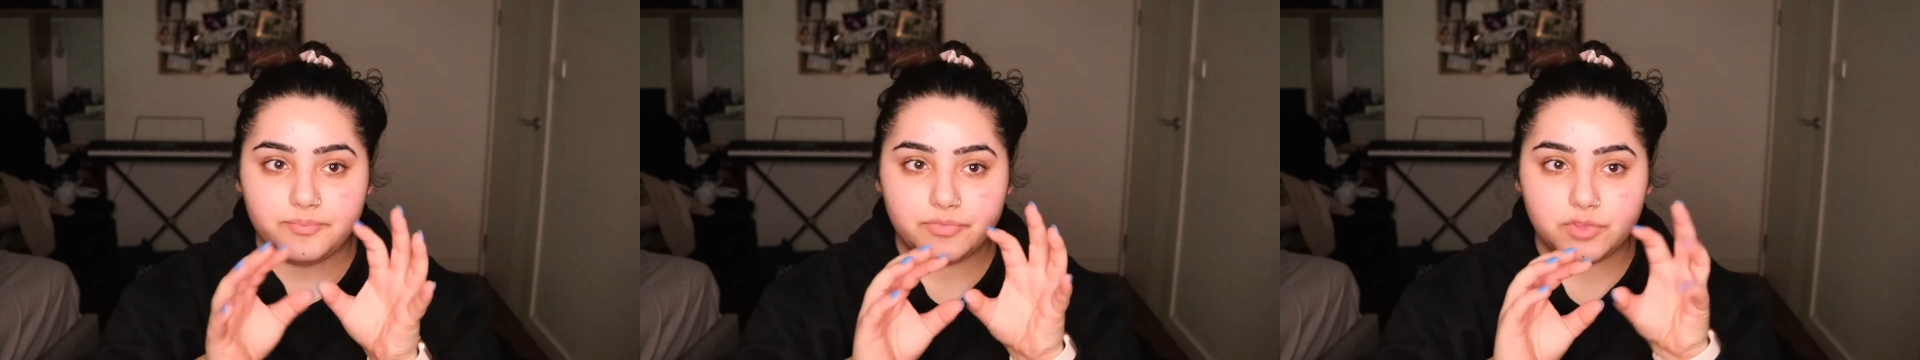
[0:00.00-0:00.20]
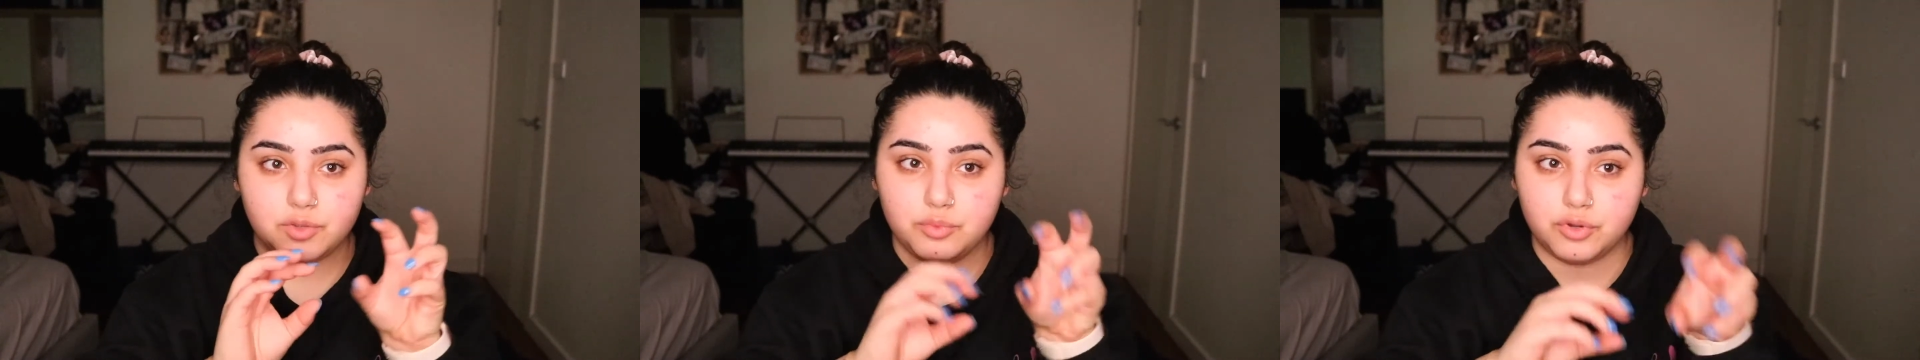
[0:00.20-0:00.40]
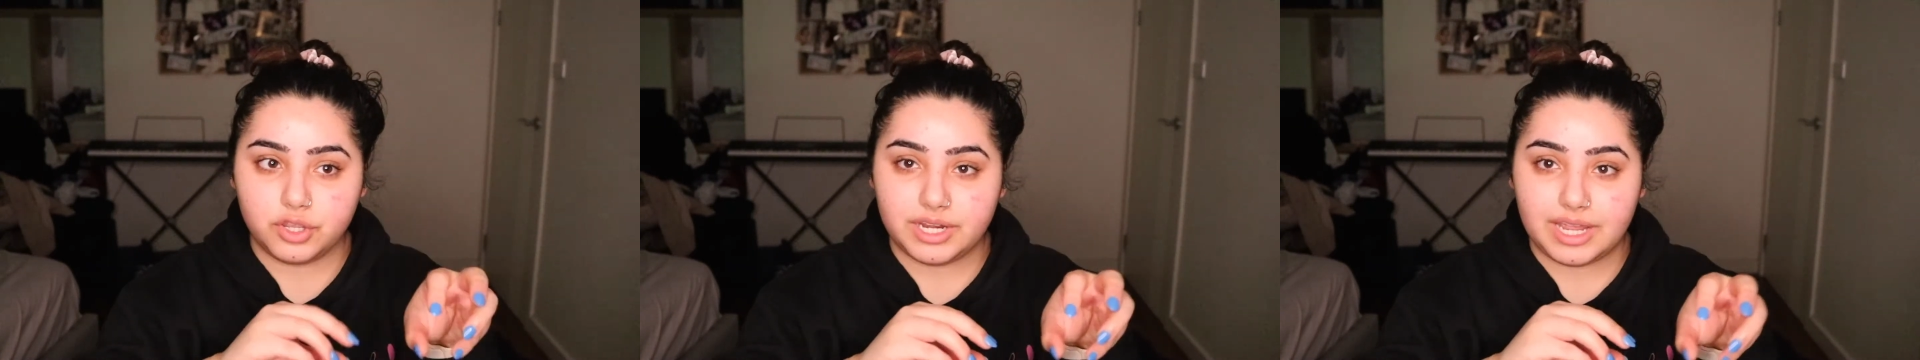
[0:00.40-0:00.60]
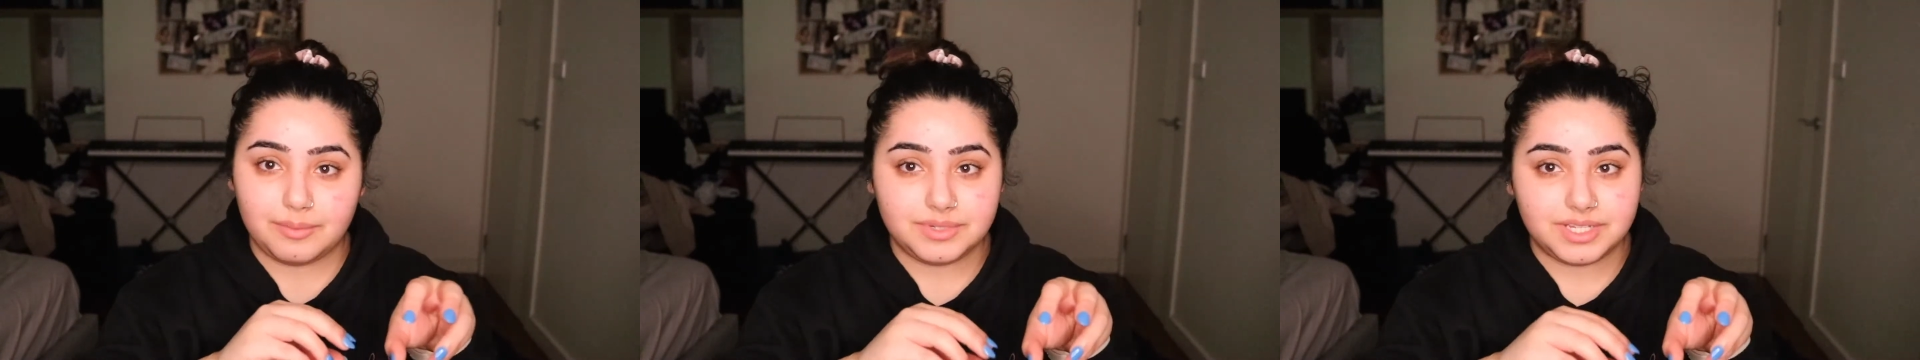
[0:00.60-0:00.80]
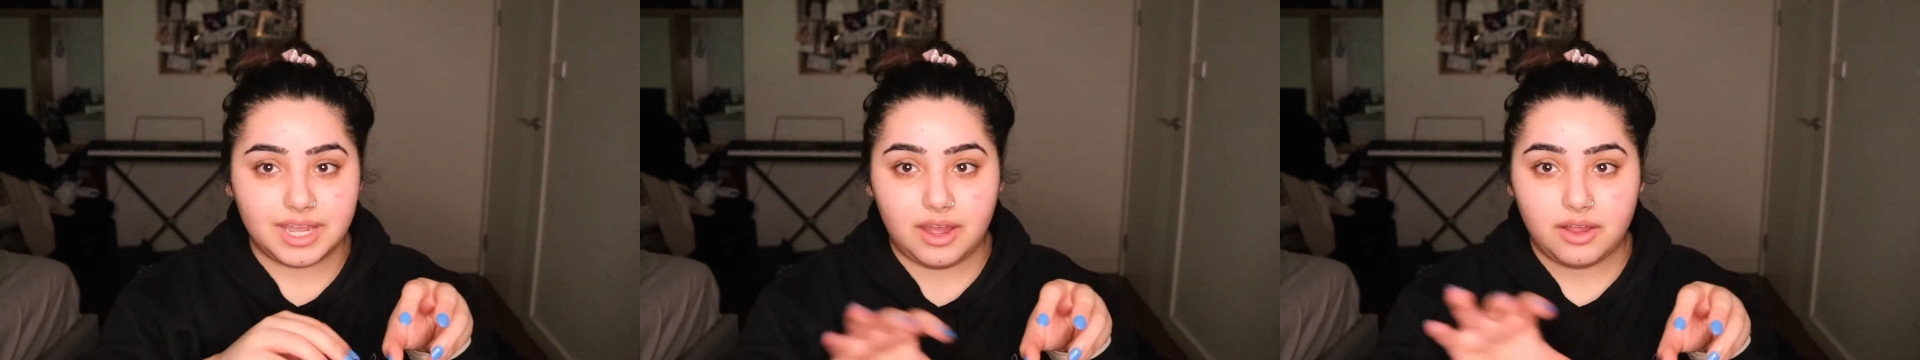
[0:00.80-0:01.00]
you put your name
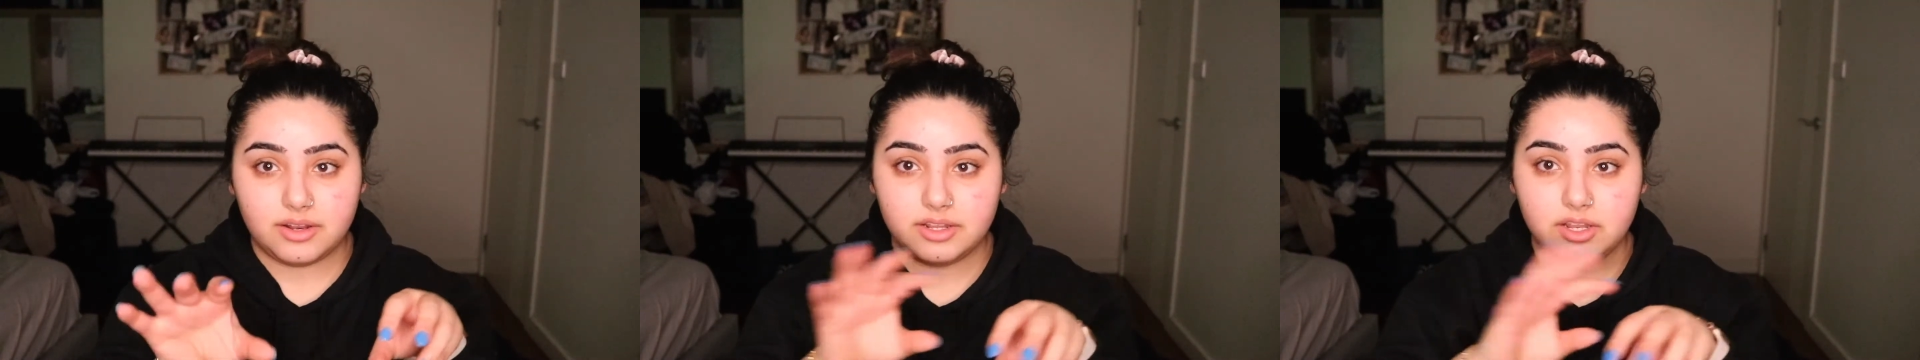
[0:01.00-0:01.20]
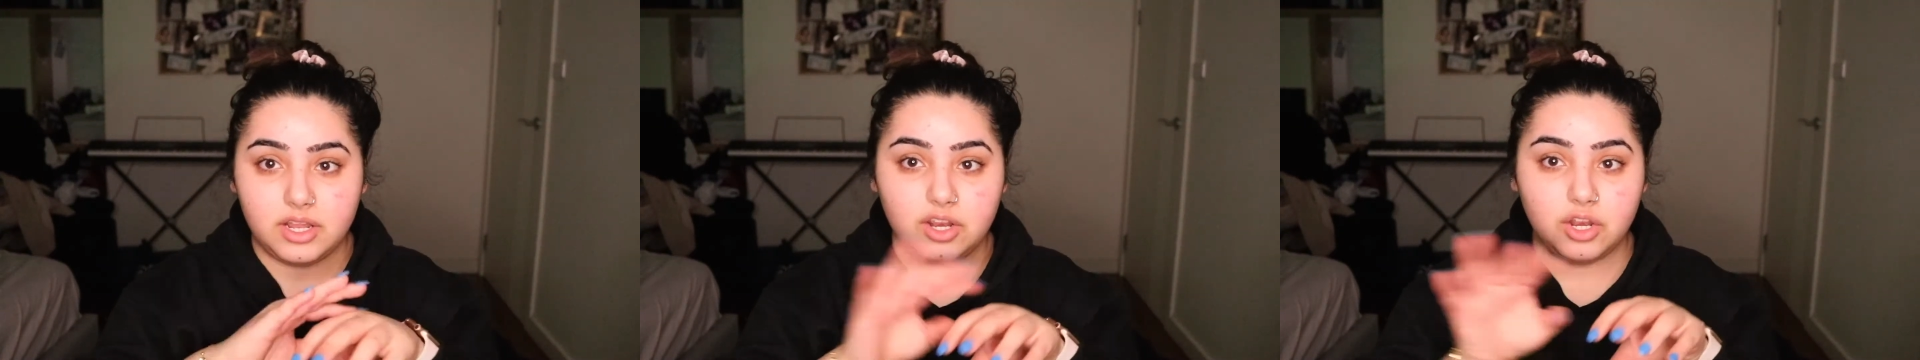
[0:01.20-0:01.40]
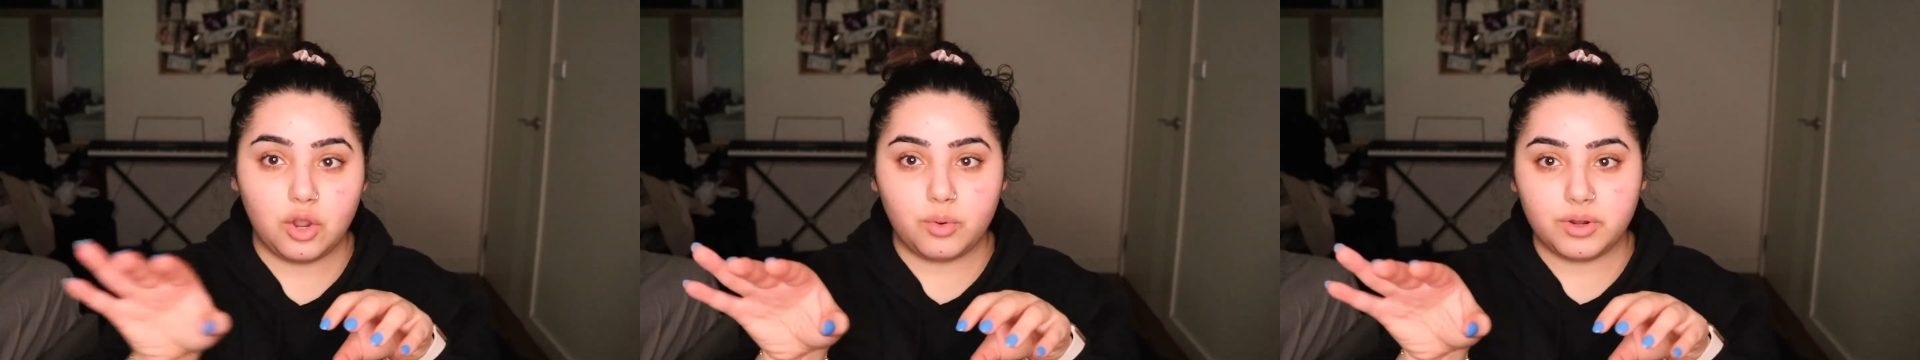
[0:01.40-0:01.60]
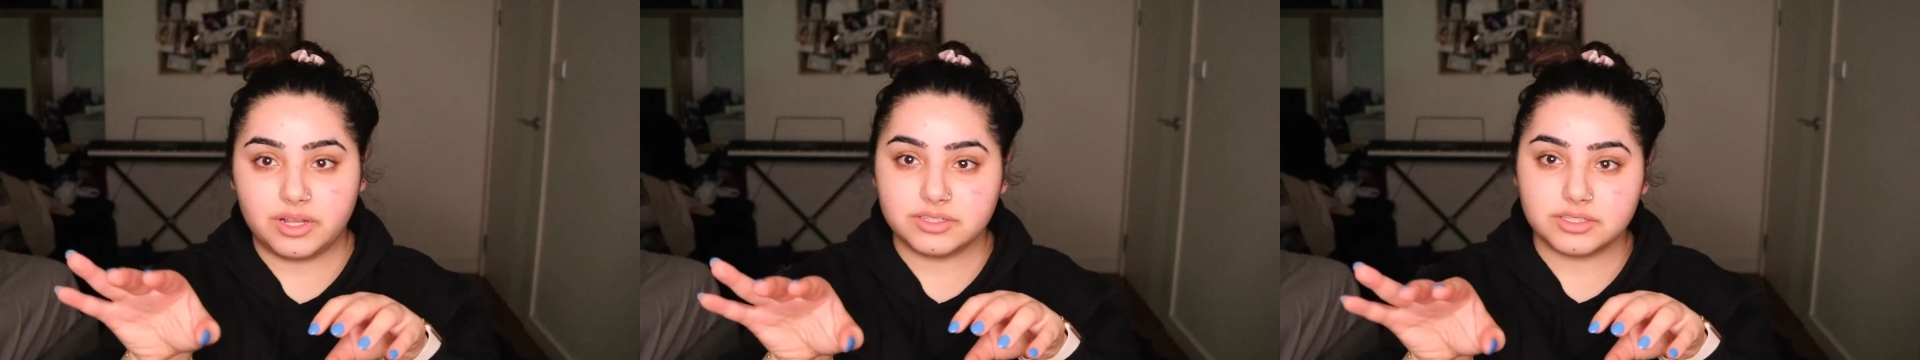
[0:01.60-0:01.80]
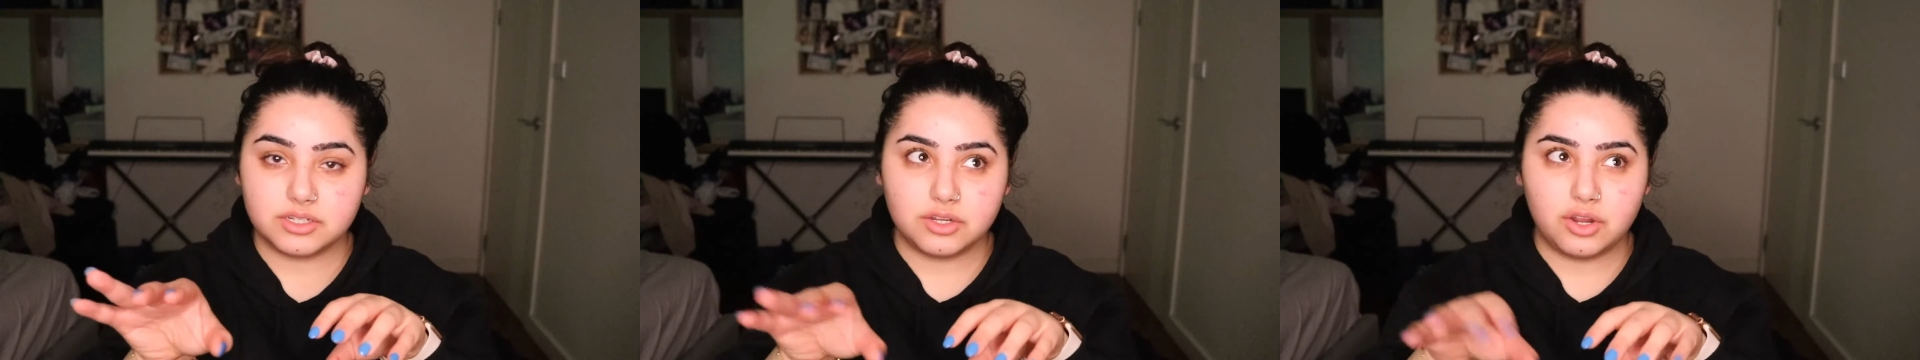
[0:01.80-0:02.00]
down and then no one
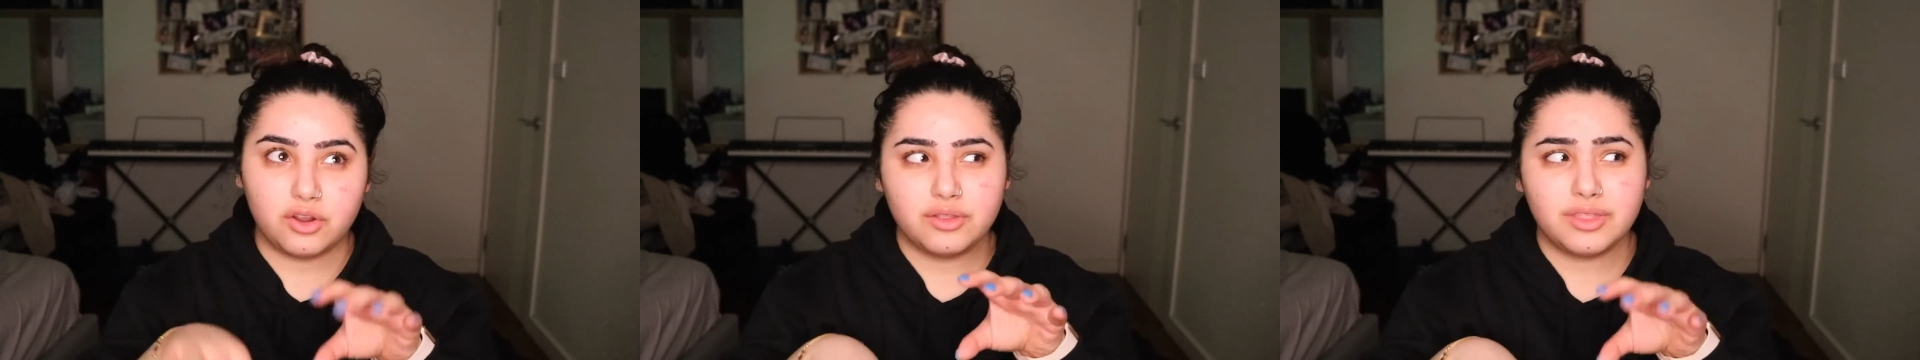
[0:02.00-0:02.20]
else can go.